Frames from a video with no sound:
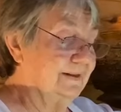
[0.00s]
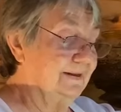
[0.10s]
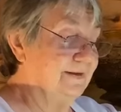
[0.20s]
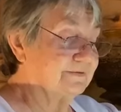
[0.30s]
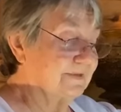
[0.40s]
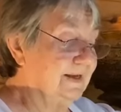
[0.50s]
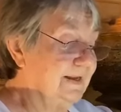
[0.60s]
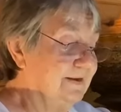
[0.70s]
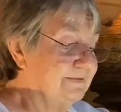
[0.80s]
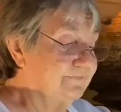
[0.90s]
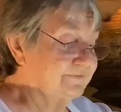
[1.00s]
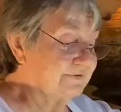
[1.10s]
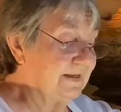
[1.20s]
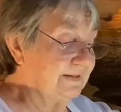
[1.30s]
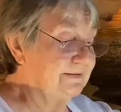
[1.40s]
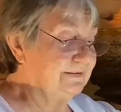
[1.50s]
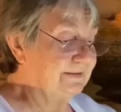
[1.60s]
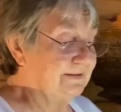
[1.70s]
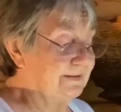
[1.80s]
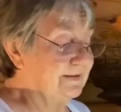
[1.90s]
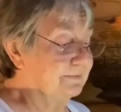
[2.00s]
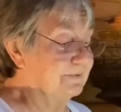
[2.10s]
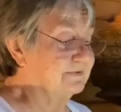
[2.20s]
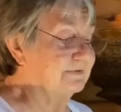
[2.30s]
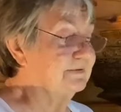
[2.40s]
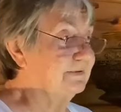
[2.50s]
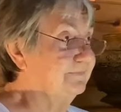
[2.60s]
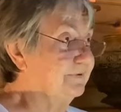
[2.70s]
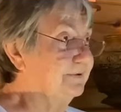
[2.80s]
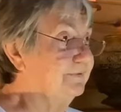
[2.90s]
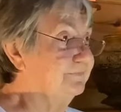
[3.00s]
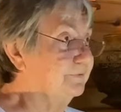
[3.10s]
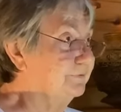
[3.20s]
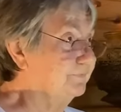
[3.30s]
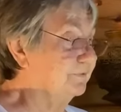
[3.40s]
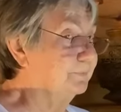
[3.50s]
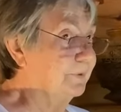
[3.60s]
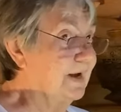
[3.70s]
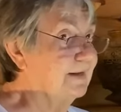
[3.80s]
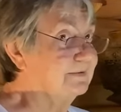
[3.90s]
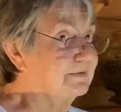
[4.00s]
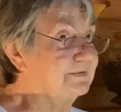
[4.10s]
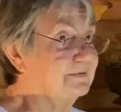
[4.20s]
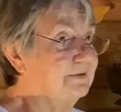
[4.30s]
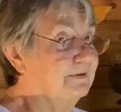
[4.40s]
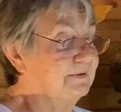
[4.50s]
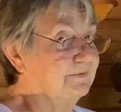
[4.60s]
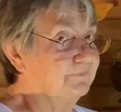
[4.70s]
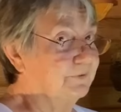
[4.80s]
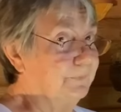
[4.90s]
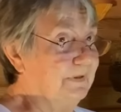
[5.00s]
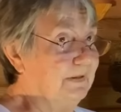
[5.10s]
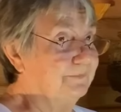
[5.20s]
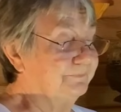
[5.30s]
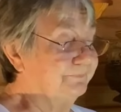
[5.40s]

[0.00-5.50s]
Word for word: as I had said, that wasn't a very fruitful practice for me.